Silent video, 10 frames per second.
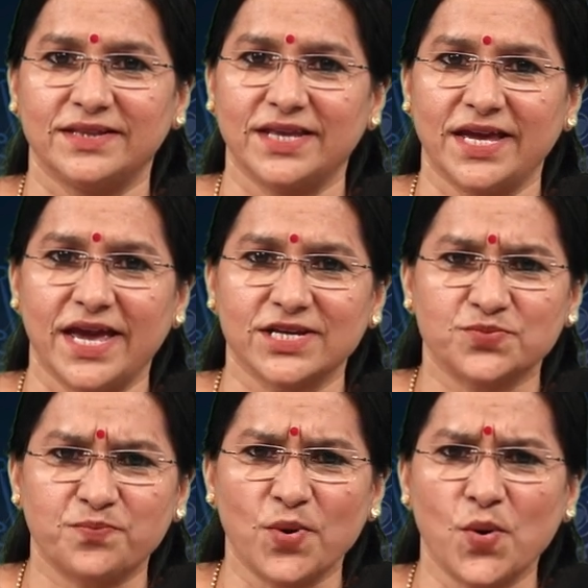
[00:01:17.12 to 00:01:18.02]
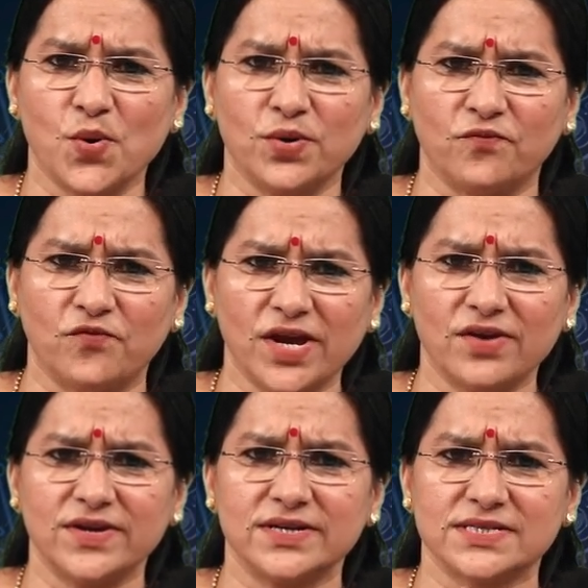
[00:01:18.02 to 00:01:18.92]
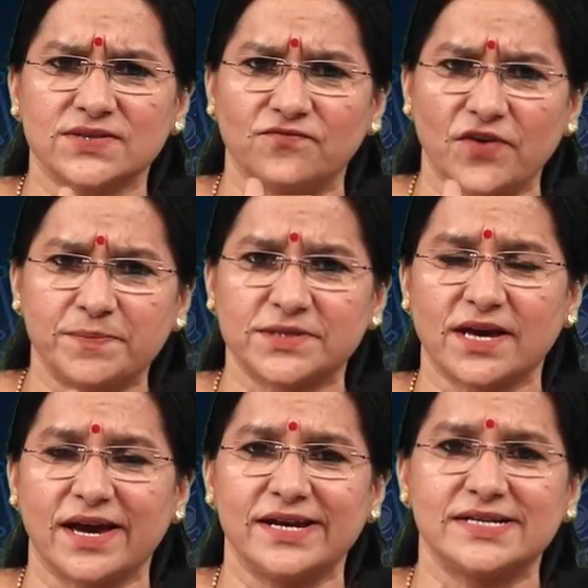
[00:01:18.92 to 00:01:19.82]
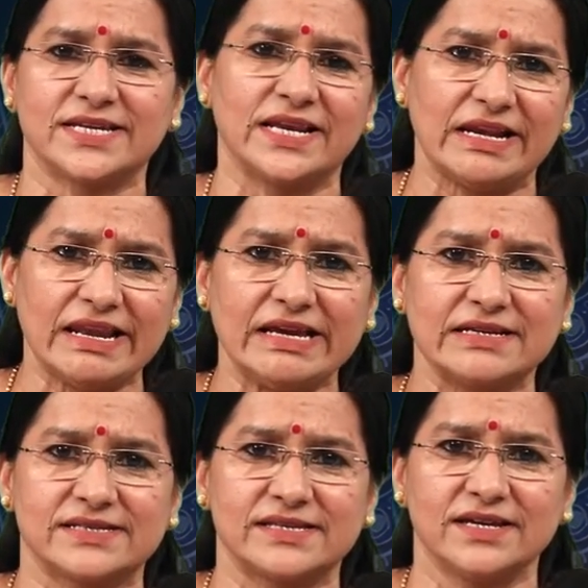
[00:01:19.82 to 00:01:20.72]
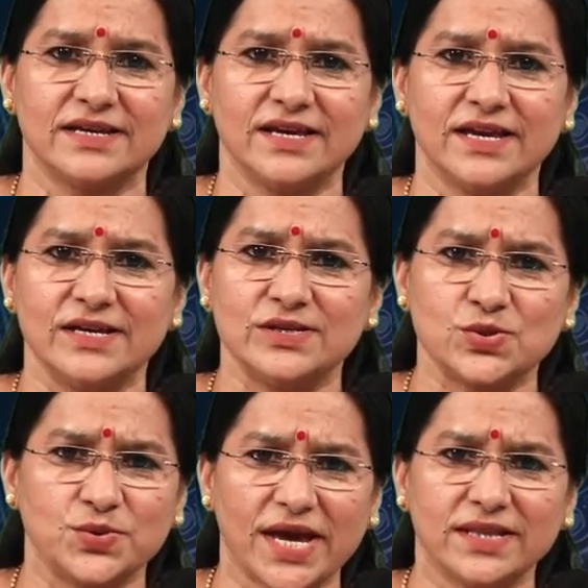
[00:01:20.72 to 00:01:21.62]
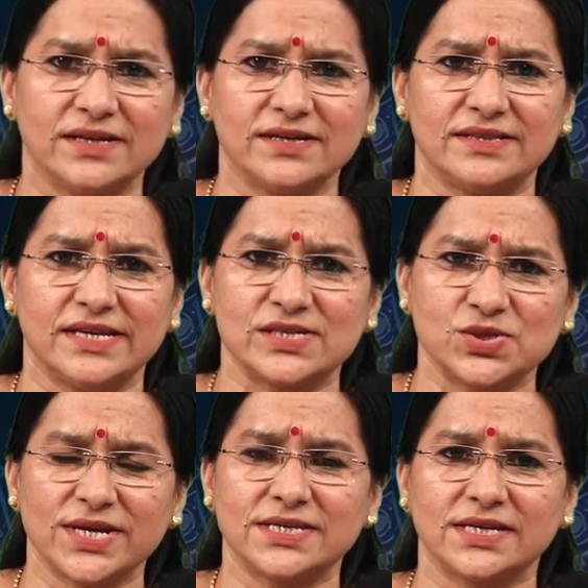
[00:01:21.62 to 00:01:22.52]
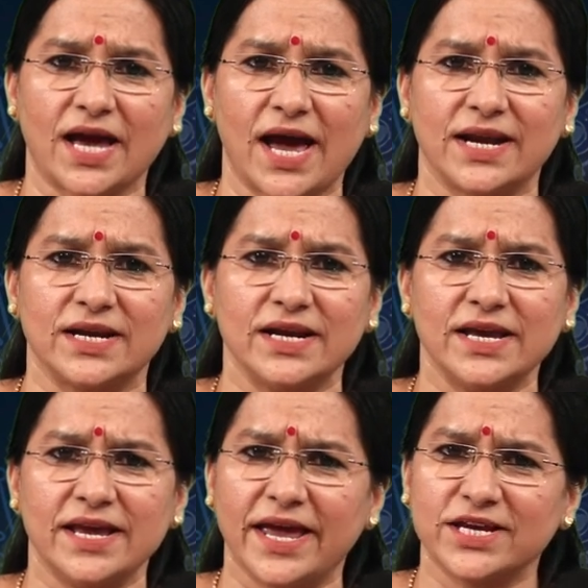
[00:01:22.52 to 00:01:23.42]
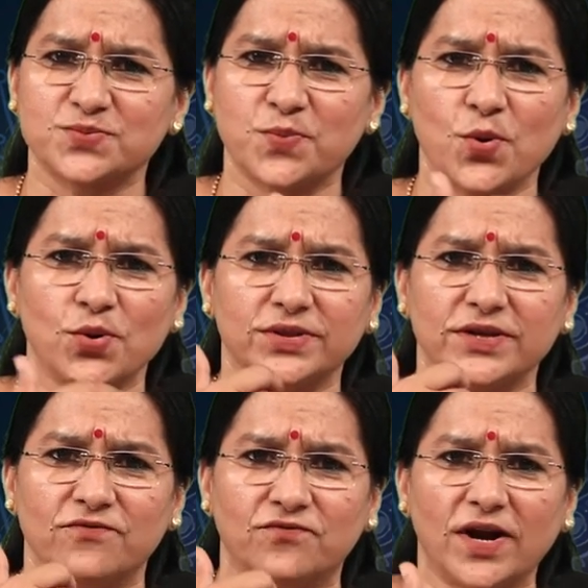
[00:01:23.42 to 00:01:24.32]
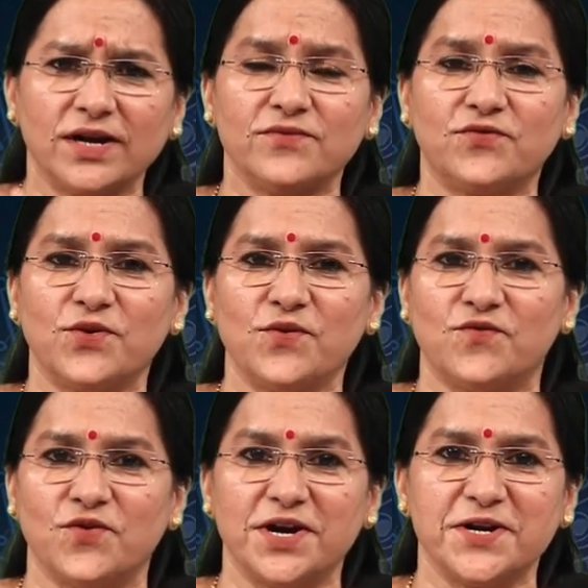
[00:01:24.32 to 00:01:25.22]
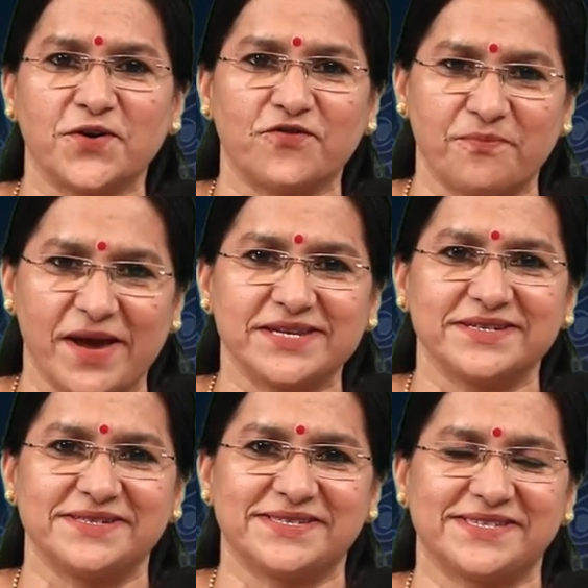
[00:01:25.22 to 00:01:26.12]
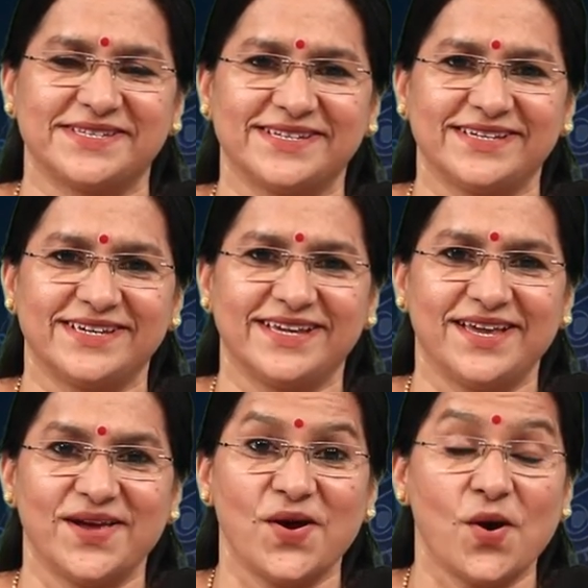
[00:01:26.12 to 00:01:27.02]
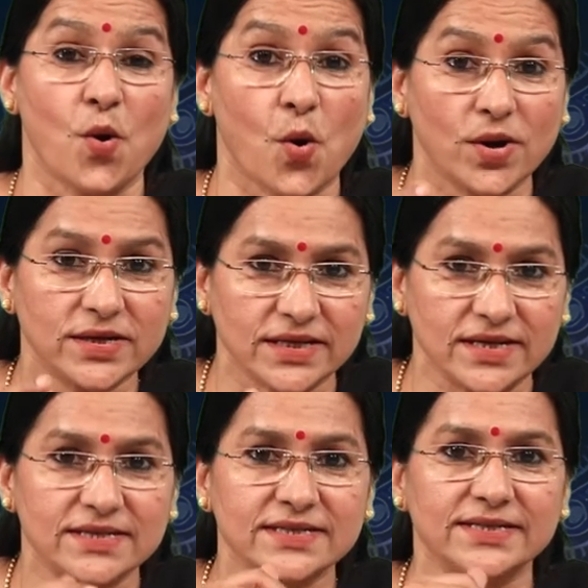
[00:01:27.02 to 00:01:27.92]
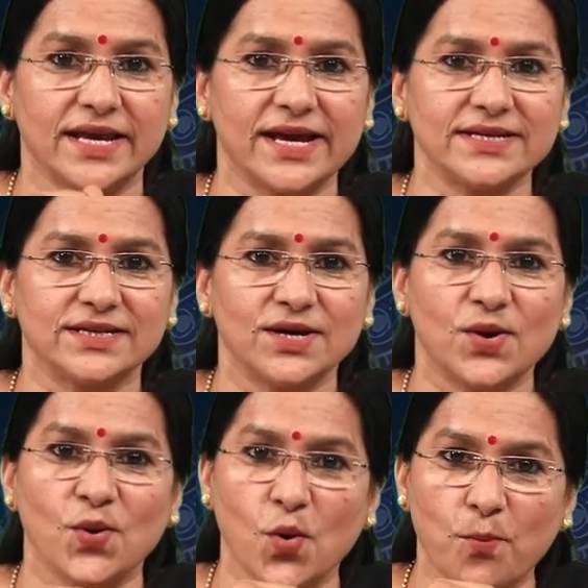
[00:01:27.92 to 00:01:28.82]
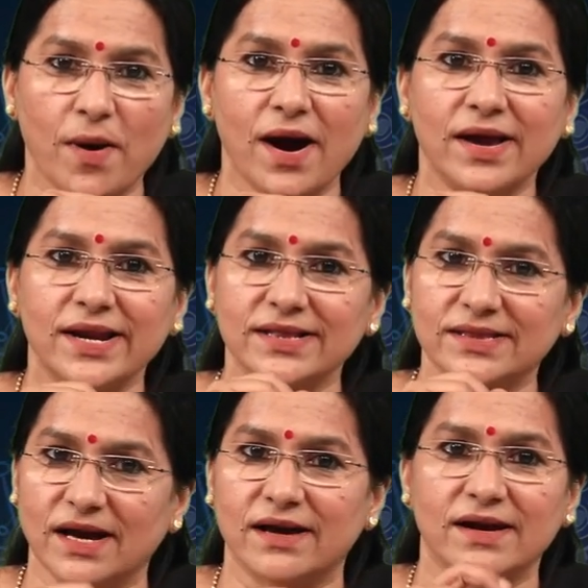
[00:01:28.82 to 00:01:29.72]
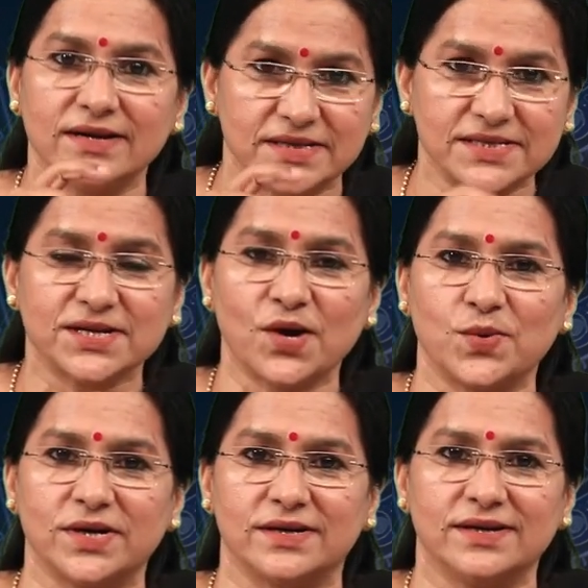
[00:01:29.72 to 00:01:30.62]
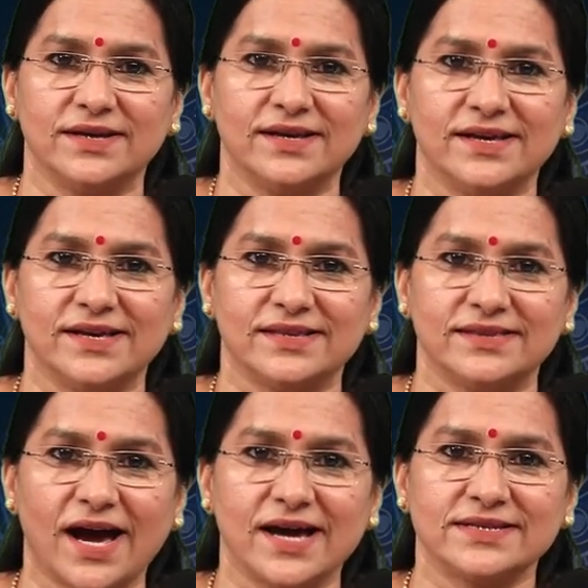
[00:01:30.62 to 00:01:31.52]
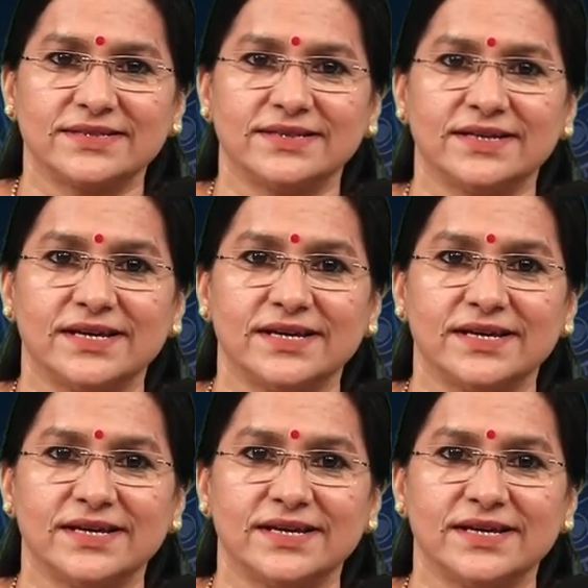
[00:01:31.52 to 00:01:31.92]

They explored various websites and links. Together they sit and explore the wonderful world of metals. On internet, Gopal and Tara discover that